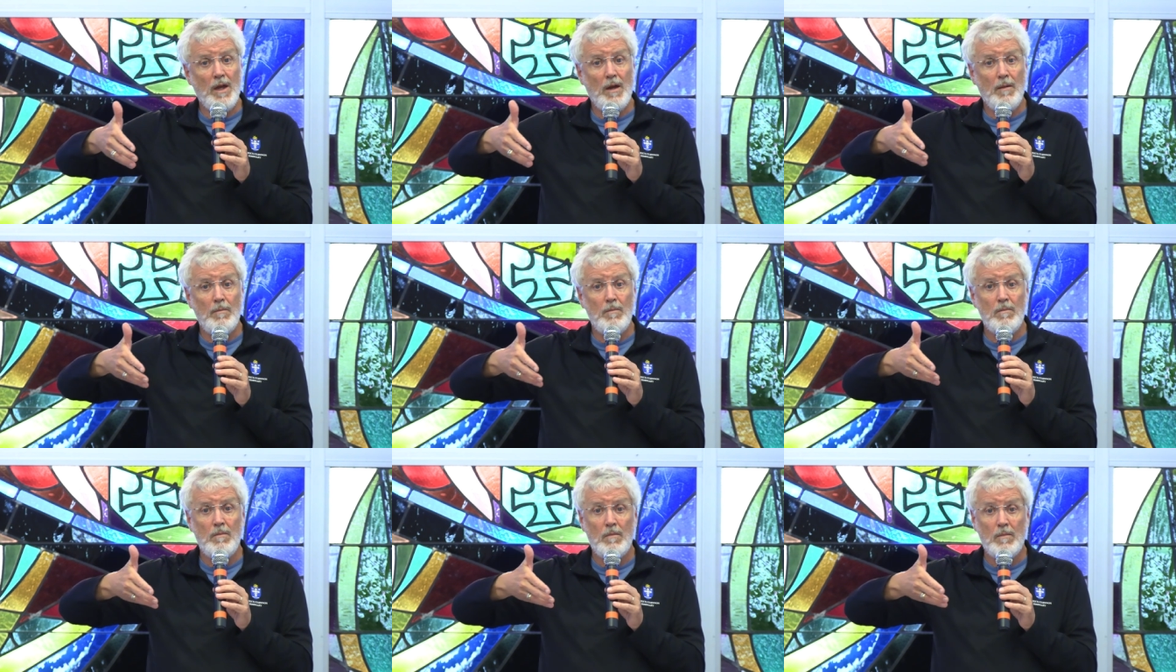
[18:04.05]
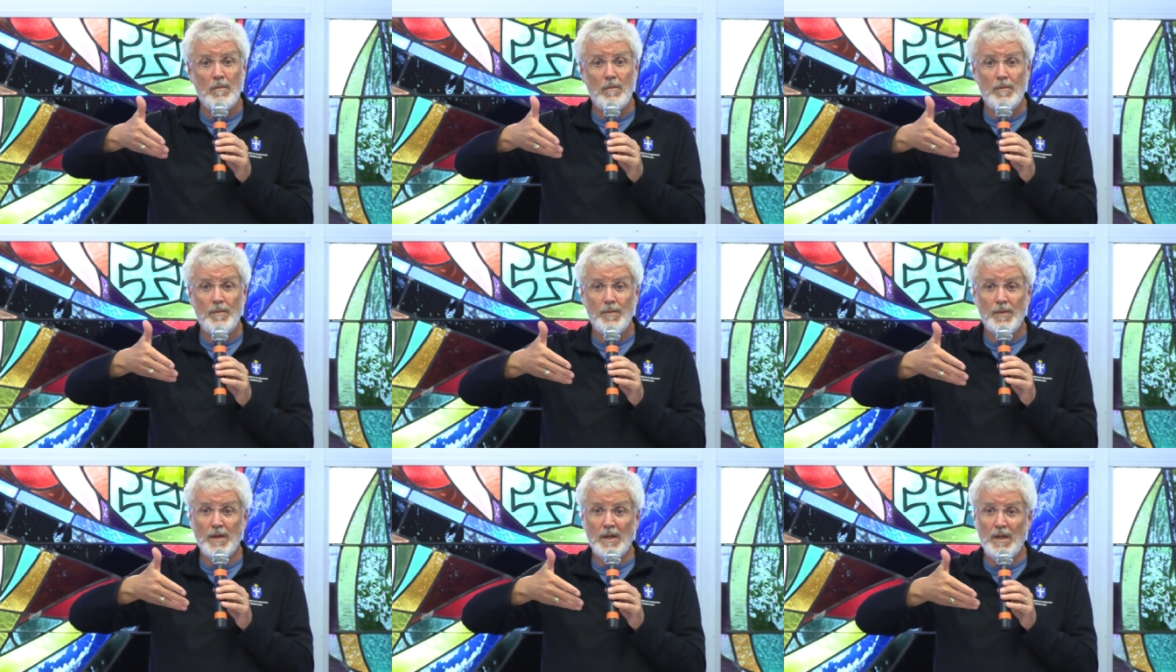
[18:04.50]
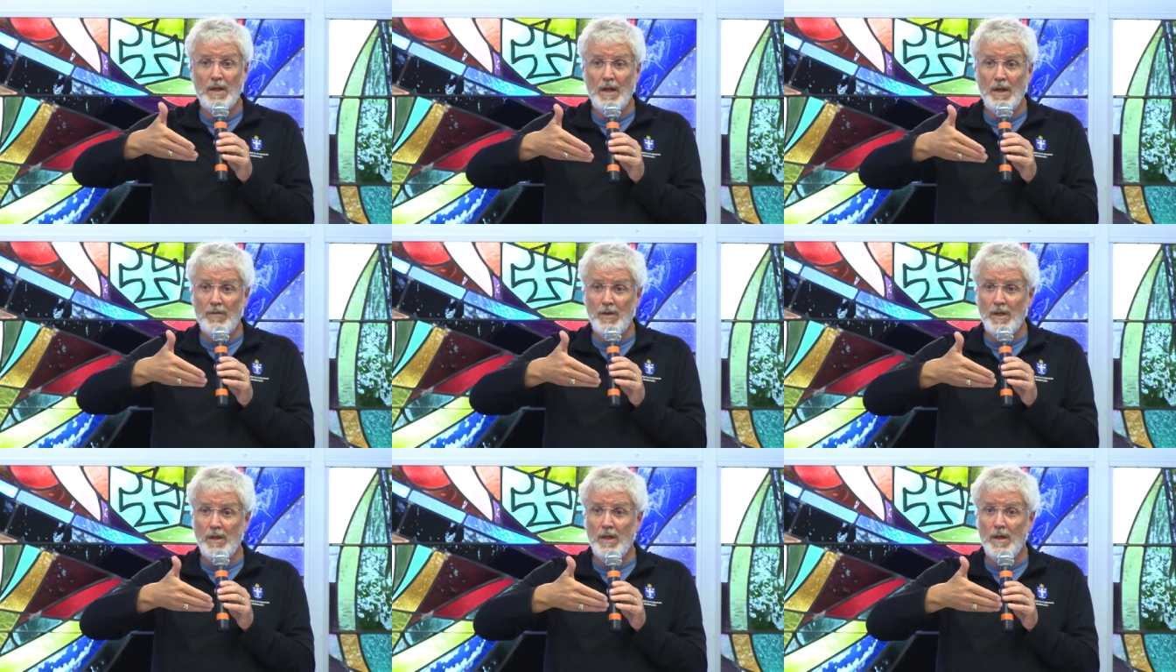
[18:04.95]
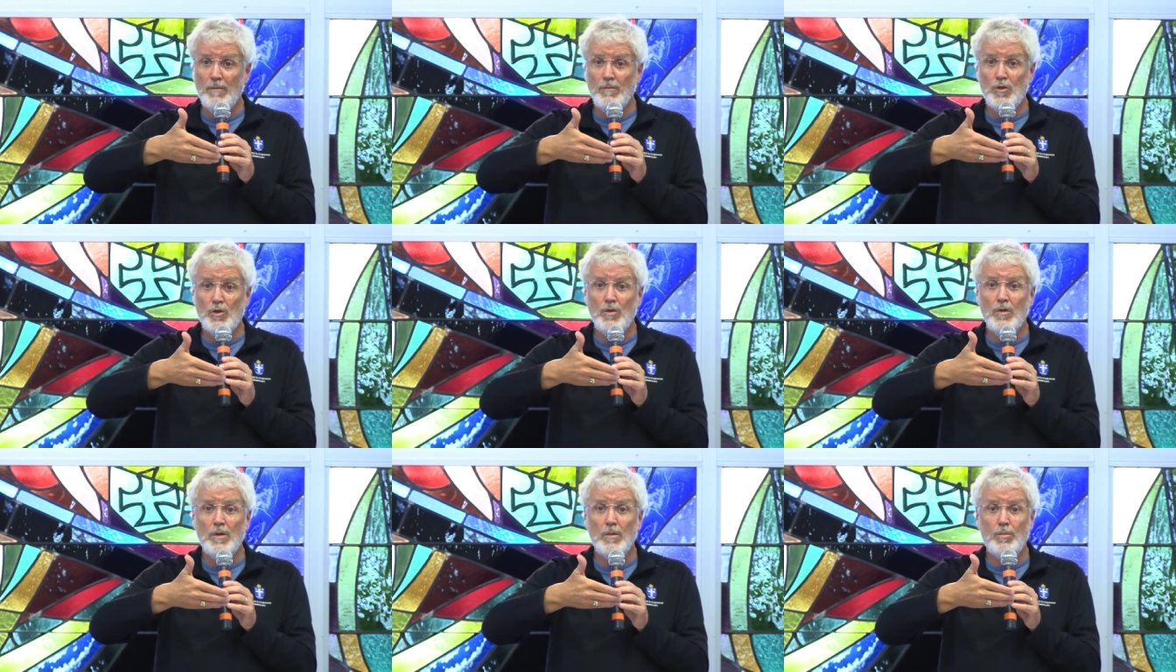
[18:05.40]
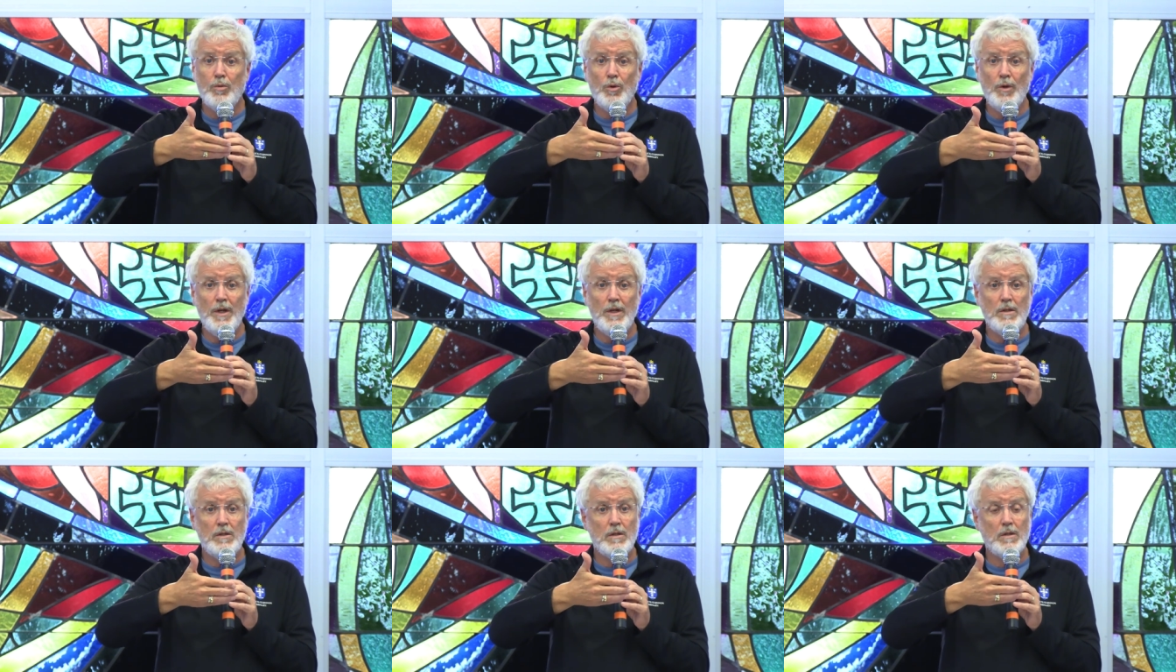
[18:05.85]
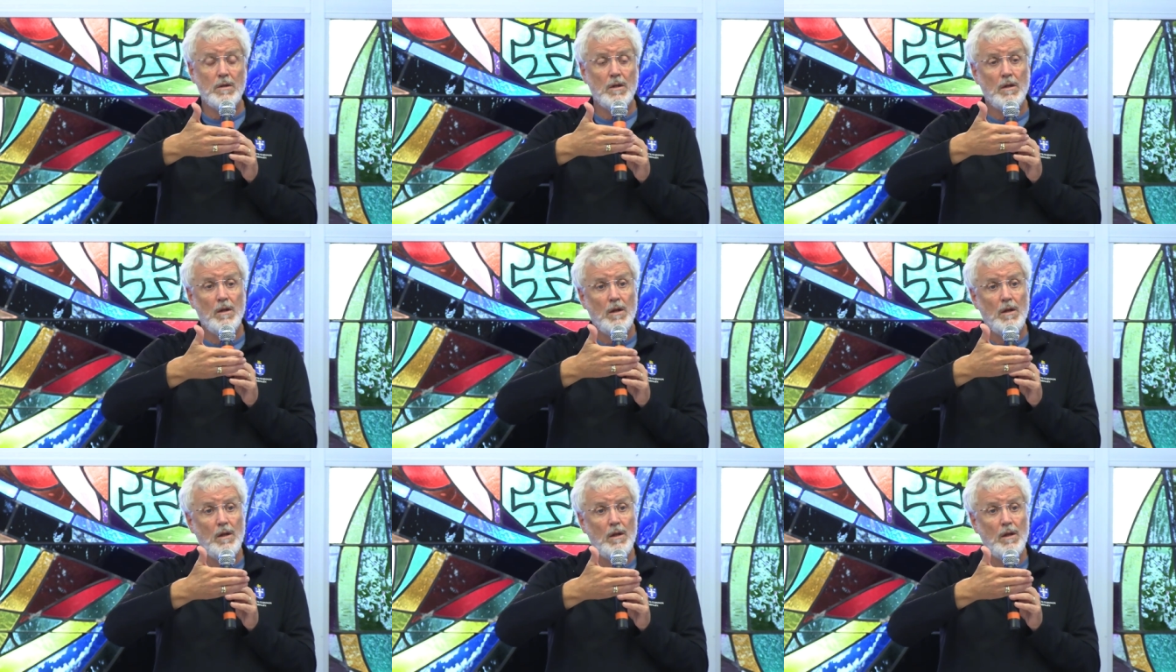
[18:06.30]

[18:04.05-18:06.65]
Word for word: them, giving them to the priest.